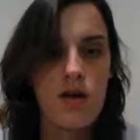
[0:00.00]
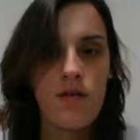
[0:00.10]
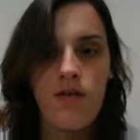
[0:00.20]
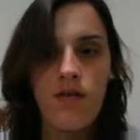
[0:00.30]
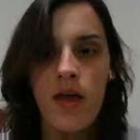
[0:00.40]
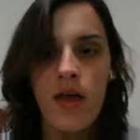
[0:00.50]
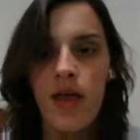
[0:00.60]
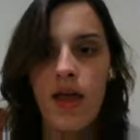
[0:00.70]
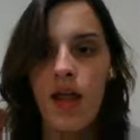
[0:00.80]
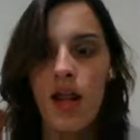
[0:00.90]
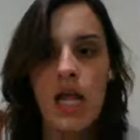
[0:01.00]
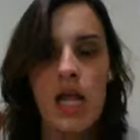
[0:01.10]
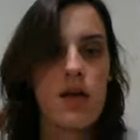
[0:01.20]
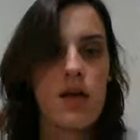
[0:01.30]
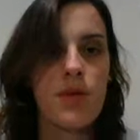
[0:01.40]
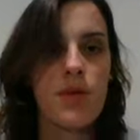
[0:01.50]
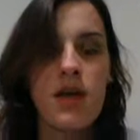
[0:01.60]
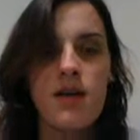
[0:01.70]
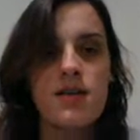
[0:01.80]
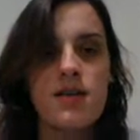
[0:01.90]
a flight
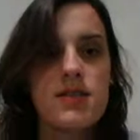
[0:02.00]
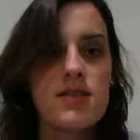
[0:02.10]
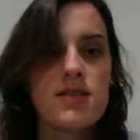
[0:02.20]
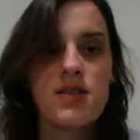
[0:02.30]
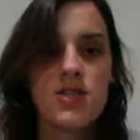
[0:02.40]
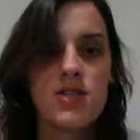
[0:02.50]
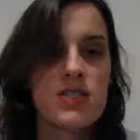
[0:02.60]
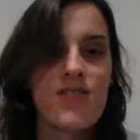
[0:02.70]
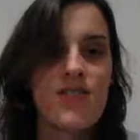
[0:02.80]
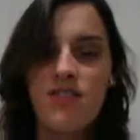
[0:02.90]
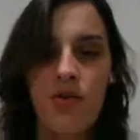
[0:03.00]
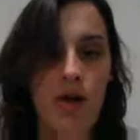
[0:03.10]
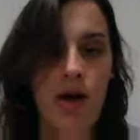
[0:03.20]
because it's just for a few